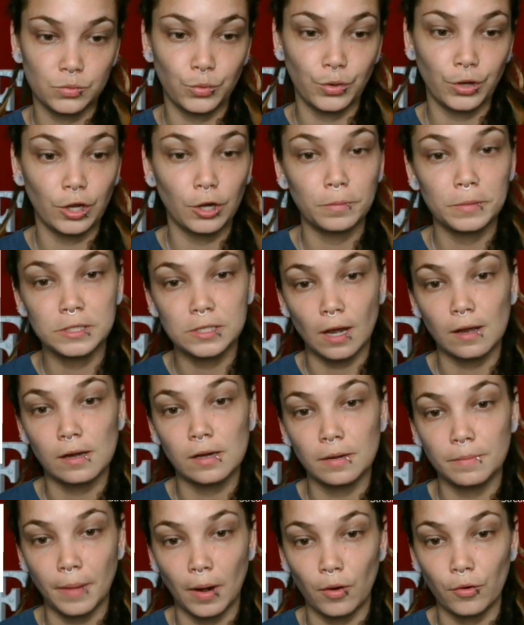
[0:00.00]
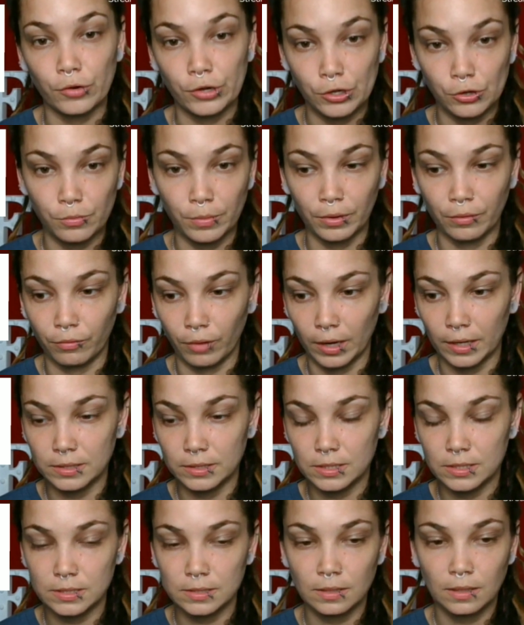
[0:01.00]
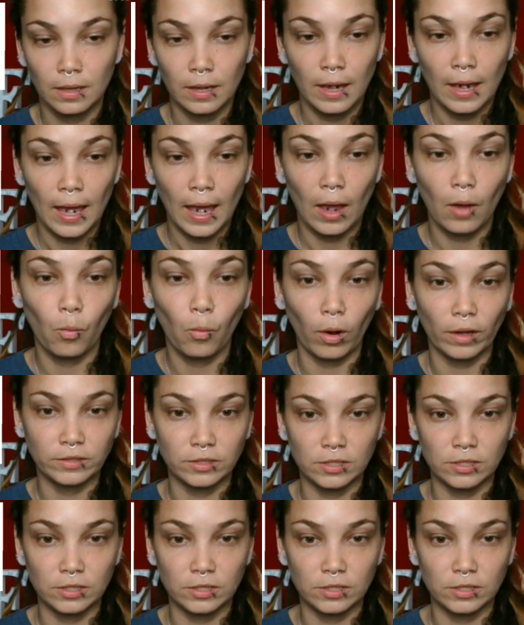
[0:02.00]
We're going to be talking about human rights and what